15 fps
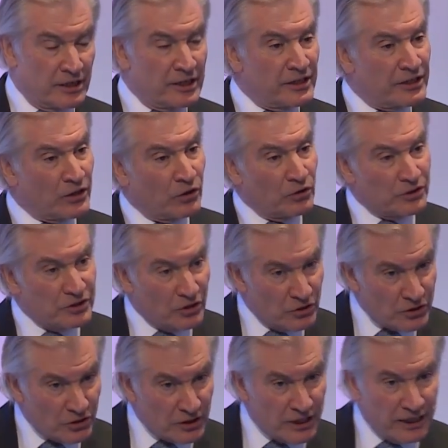The old
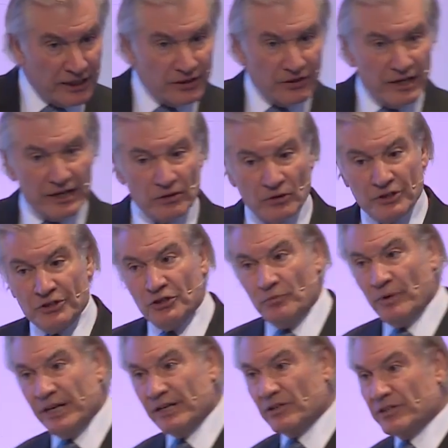social contract was you
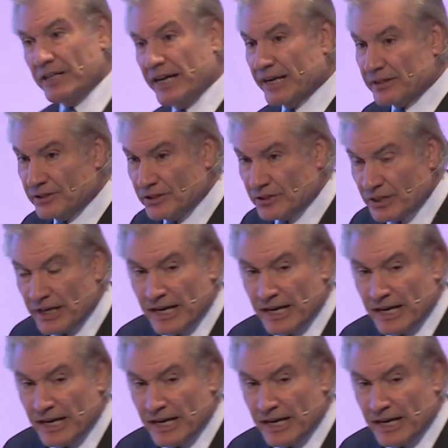pay your taxes